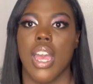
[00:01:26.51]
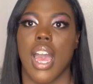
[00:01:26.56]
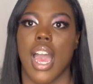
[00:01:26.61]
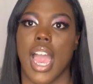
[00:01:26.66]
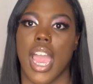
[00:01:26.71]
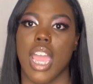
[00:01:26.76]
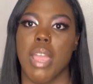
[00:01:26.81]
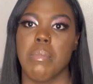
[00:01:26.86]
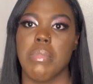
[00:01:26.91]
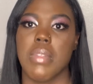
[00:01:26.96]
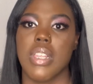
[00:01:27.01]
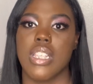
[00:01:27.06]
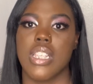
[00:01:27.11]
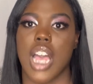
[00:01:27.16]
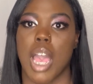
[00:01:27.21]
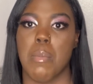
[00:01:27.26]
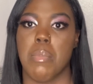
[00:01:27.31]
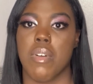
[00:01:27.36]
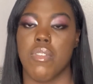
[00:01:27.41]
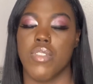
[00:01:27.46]
I am the
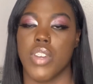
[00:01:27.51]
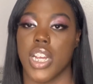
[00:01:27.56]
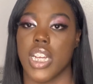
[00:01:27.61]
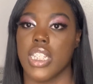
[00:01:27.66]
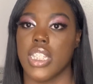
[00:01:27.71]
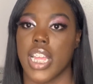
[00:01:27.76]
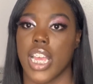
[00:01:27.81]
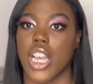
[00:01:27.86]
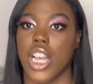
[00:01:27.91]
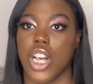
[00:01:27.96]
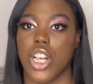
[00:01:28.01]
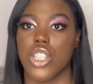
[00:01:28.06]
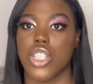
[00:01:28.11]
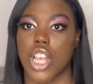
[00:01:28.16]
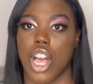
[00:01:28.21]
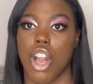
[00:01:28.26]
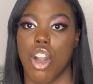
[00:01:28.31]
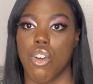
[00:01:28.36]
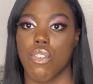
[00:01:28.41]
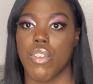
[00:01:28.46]
type of nurse that goes
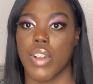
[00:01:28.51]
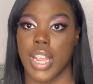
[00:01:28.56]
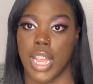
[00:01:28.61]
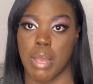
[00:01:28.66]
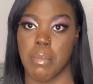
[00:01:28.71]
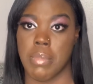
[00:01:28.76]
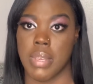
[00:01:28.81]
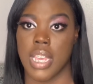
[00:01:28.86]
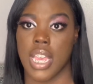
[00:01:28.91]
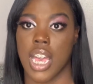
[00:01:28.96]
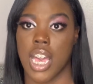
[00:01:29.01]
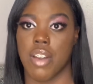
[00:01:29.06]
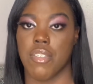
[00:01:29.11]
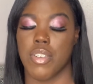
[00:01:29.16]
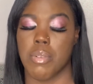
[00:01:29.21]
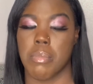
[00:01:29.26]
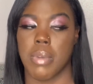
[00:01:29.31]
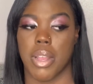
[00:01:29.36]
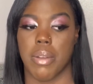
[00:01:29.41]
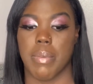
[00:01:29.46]
over and beyond for
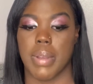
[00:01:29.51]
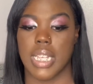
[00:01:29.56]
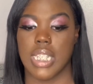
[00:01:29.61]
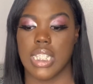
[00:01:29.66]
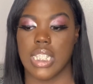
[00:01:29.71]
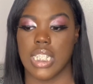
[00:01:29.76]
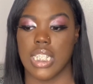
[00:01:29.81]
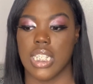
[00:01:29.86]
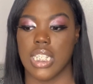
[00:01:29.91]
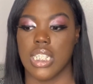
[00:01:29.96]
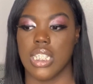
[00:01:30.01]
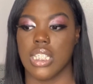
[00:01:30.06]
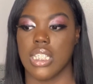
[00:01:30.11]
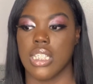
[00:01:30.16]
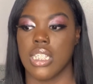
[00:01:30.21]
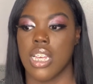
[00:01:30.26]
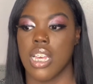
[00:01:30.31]
my residents.